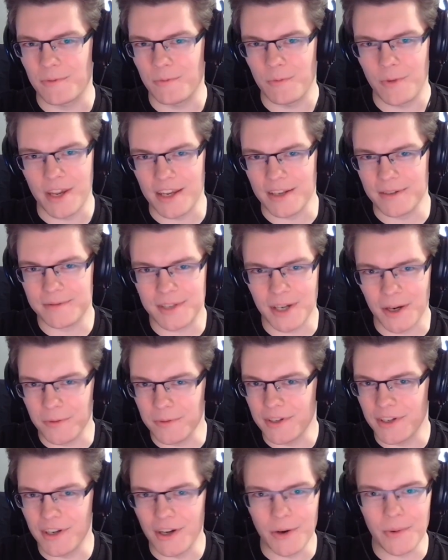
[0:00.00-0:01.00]
We
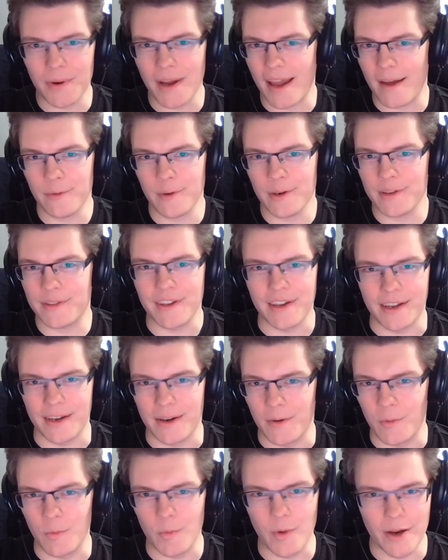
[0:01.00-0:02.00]
don't know
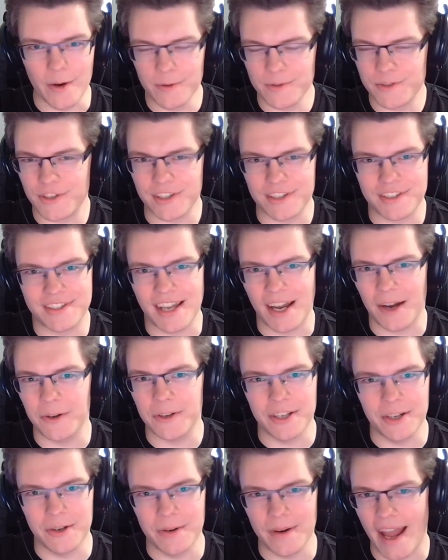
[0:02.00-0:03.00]
everything. We're just
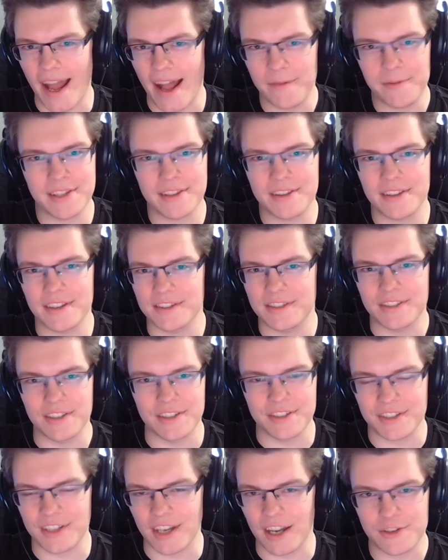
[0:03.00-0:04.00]
out here having these
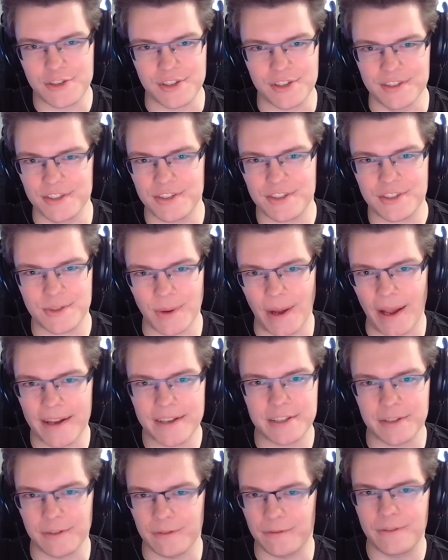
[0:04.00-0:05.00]
discussions,
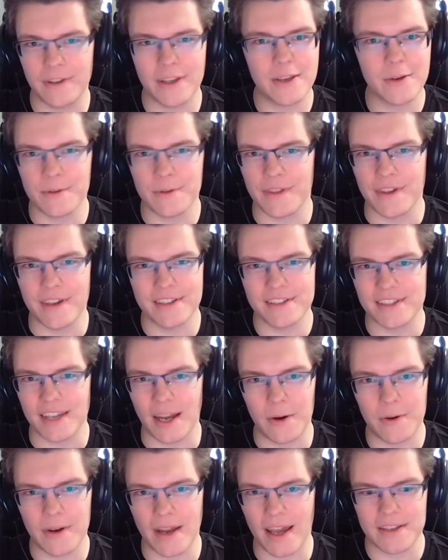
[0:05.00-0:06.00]
trying to figure things
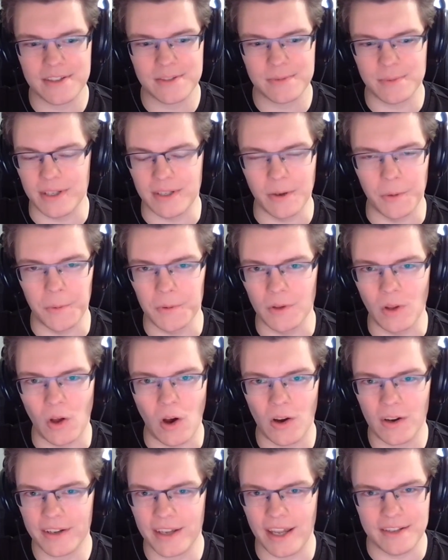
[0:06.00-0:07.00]
out as we go
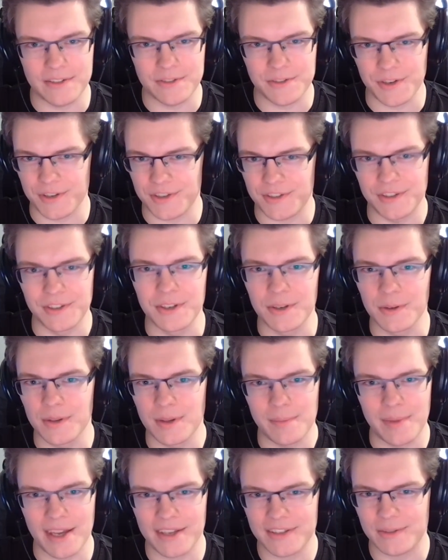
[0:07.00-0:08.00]
along and just do
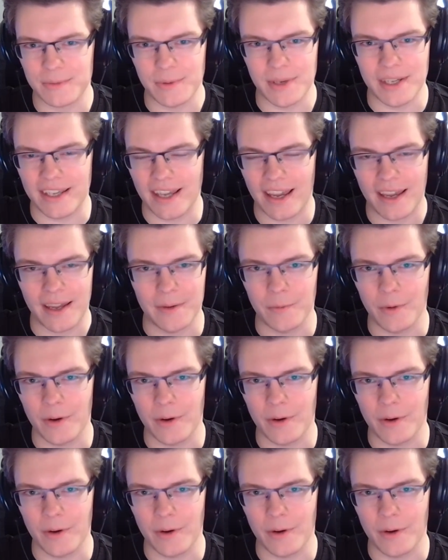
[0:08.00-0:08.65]
the best we can.